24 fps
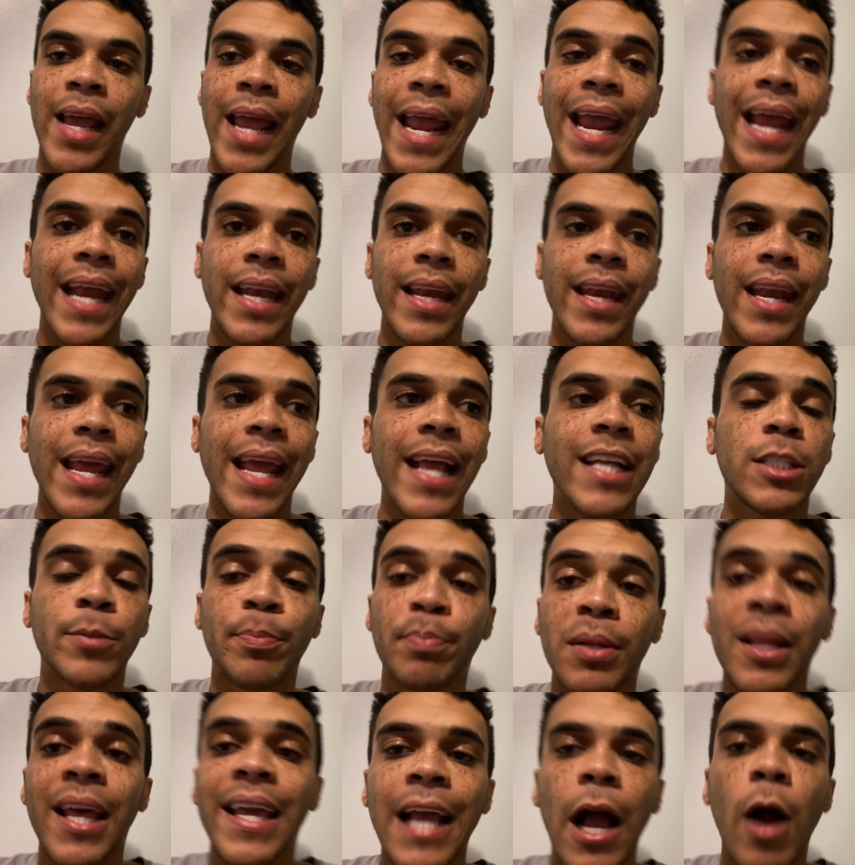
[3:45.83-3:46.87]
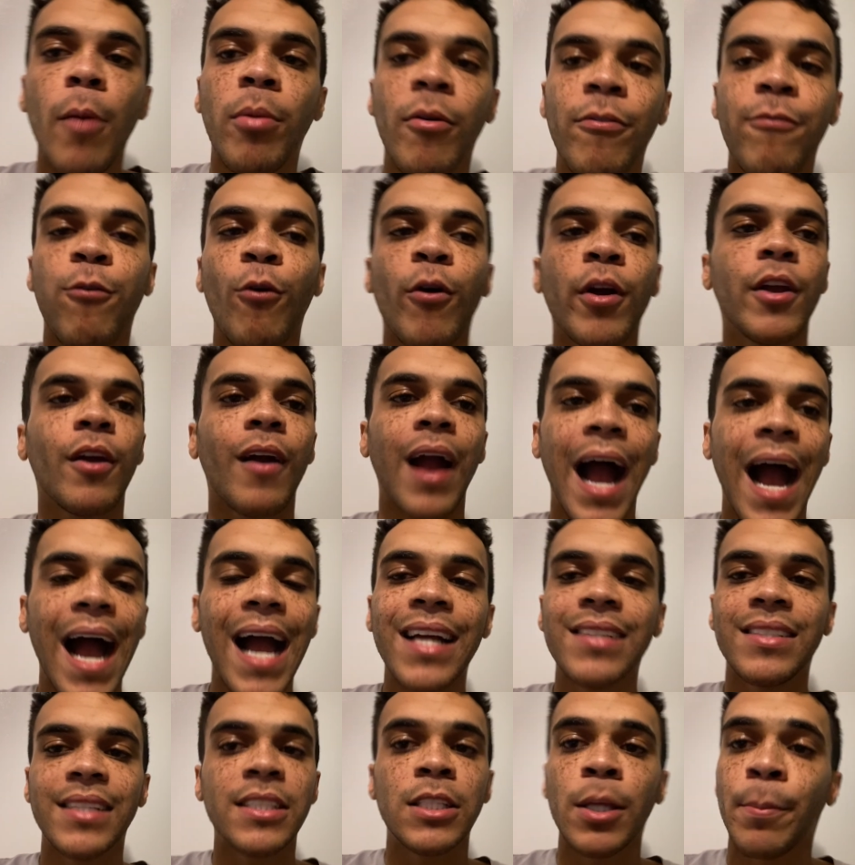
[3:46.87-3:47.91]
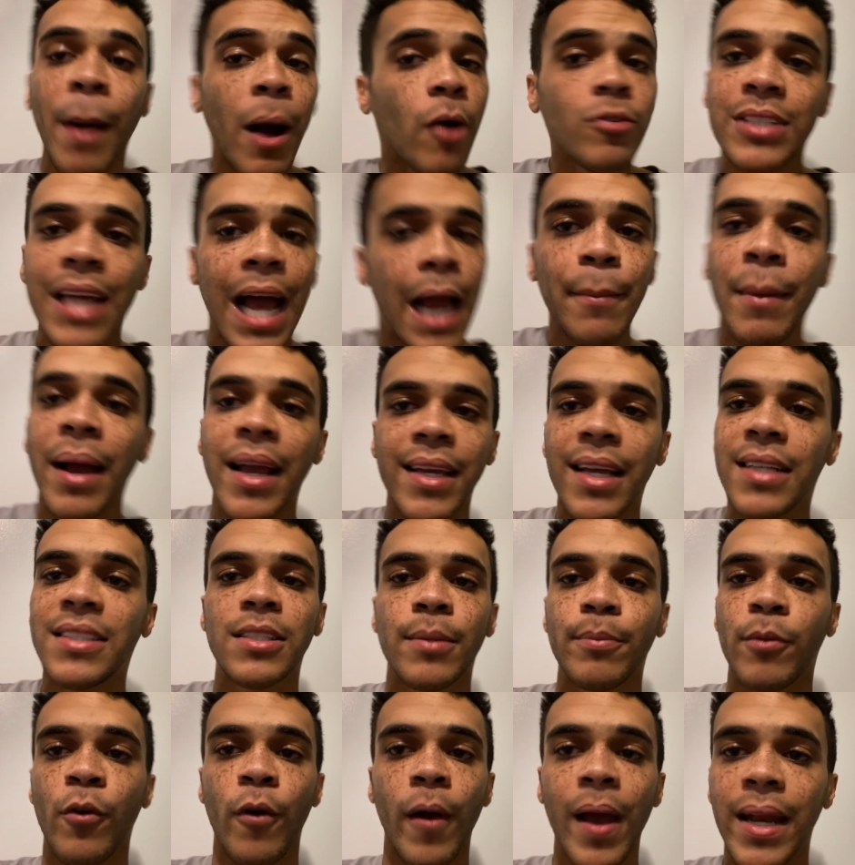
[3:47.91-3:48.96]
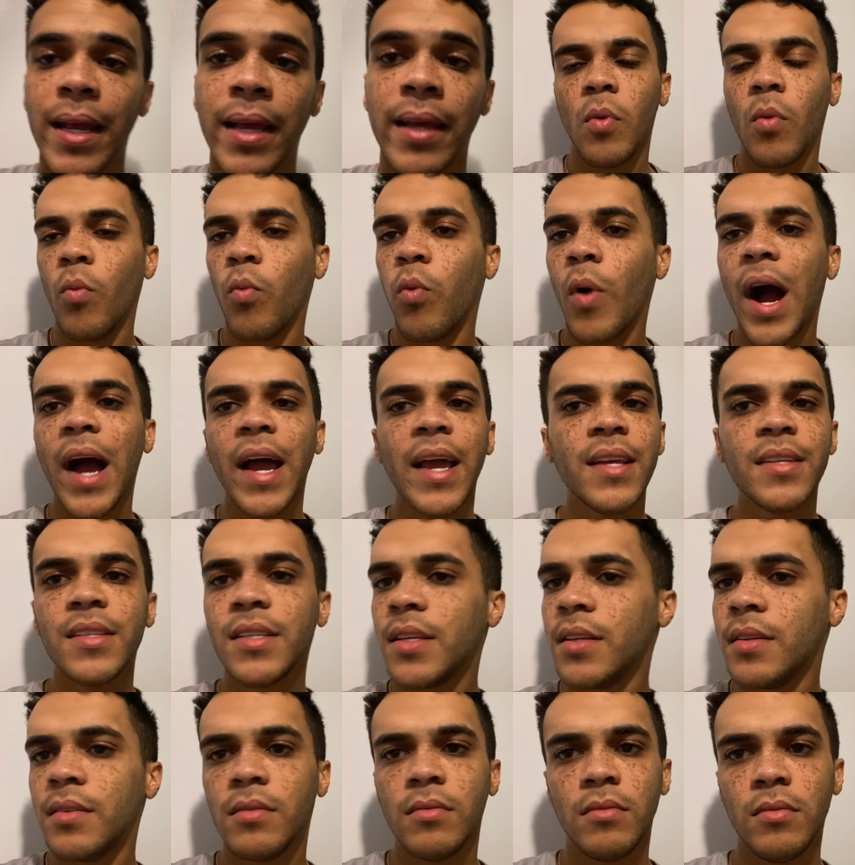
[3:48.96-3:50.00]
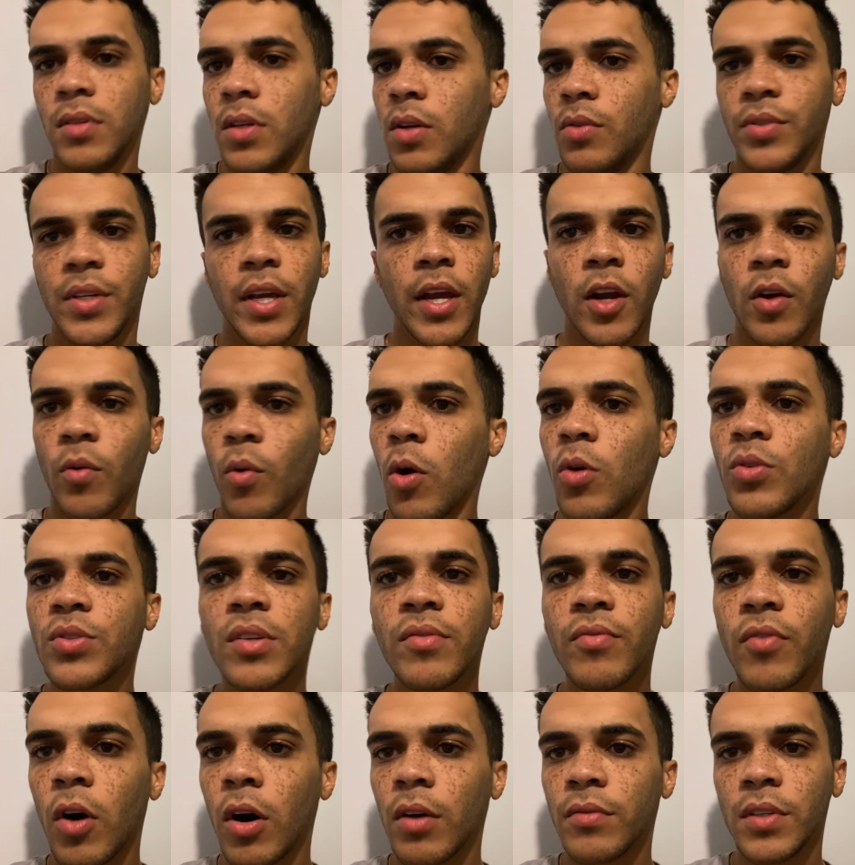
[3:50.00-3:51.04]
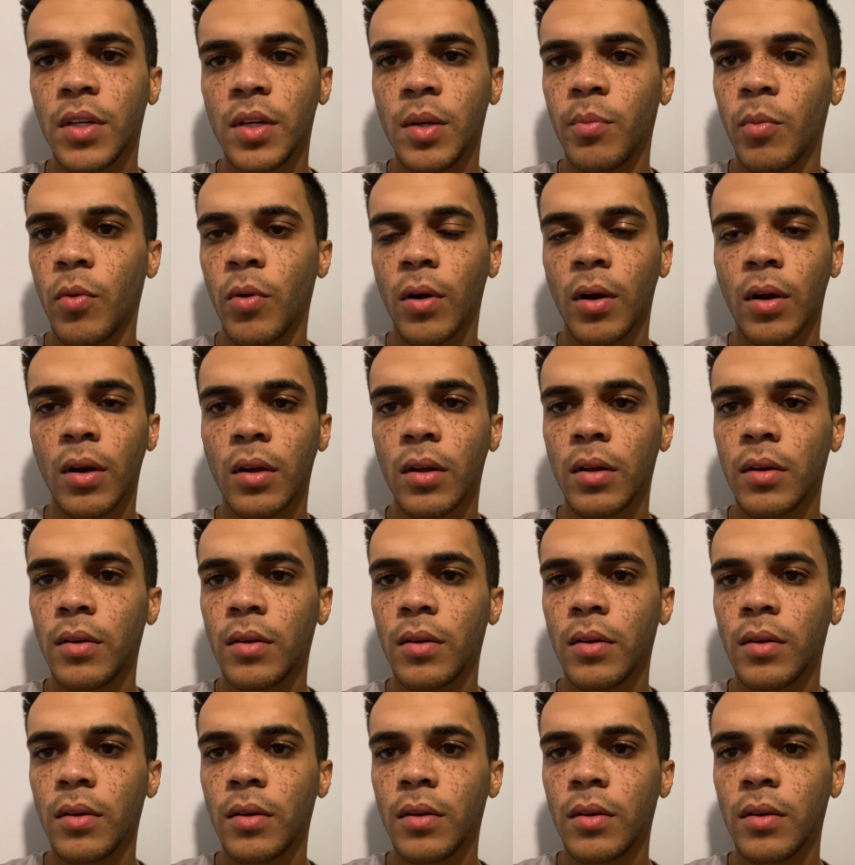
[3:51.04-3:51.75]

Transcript: And it's playing out before your eyes. It's about time I get some credit. Why isn't, Derrick Rose involved anymore?